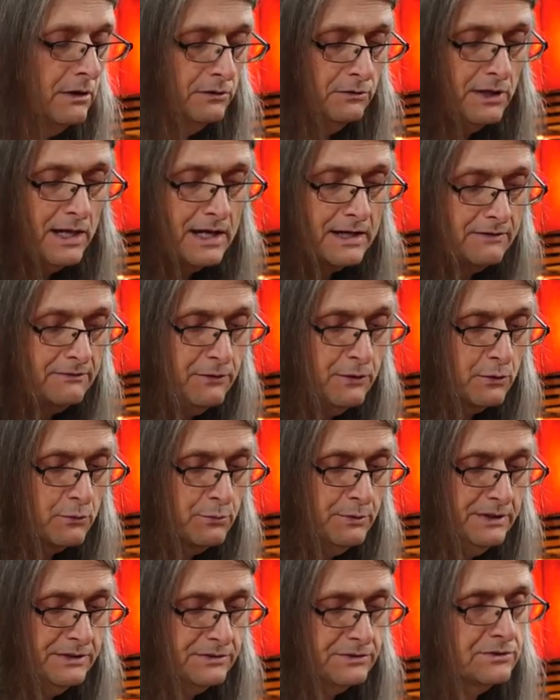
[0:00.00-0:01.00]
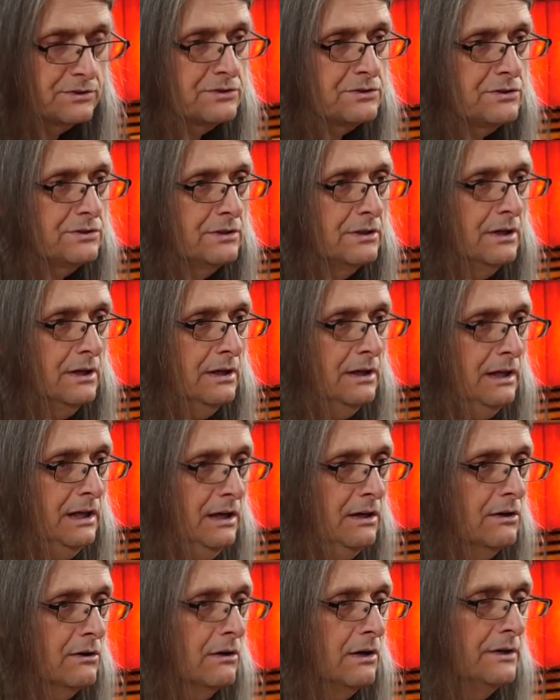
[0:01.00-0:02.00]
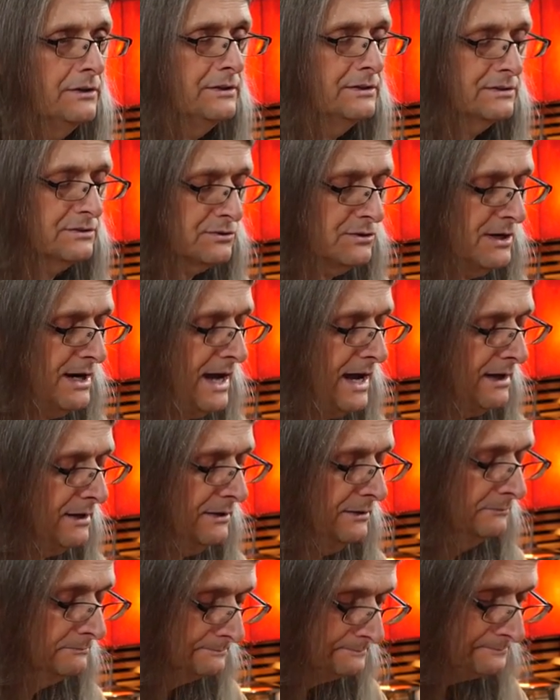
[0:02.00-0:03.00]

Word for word: a lot of your research here on this track.